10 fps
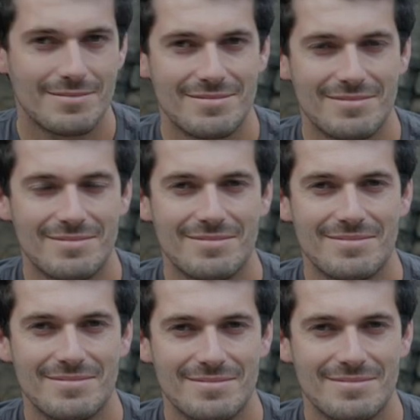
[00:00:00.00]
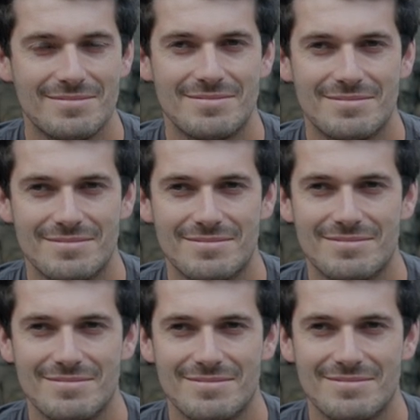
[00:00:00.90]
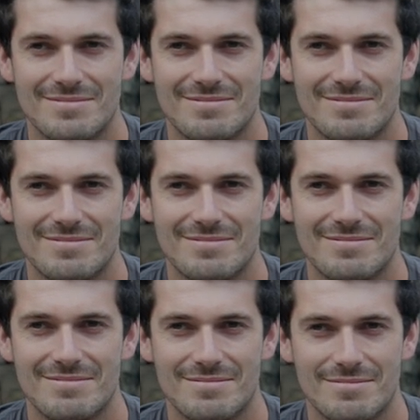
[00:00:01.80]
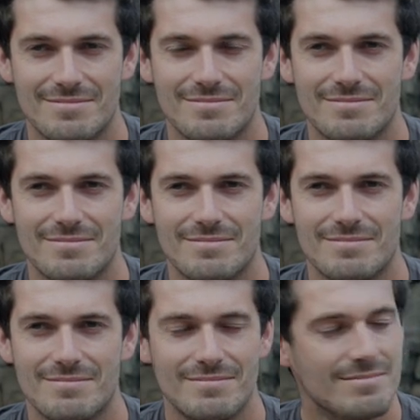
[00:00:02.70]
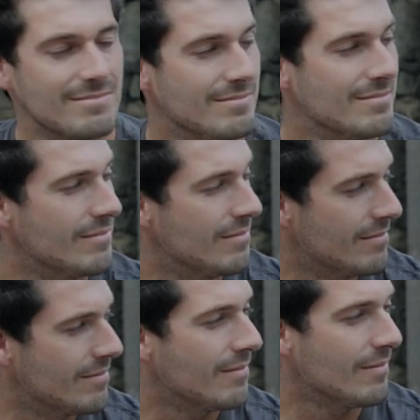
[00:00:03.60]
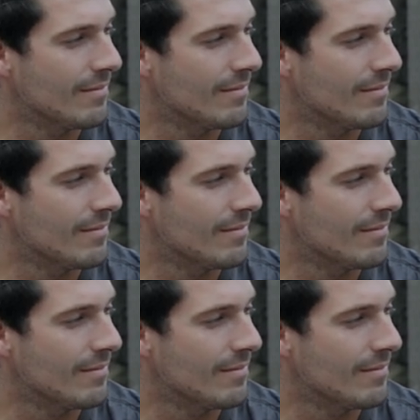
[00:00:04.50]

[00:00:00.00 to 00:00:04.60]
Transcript: (silent)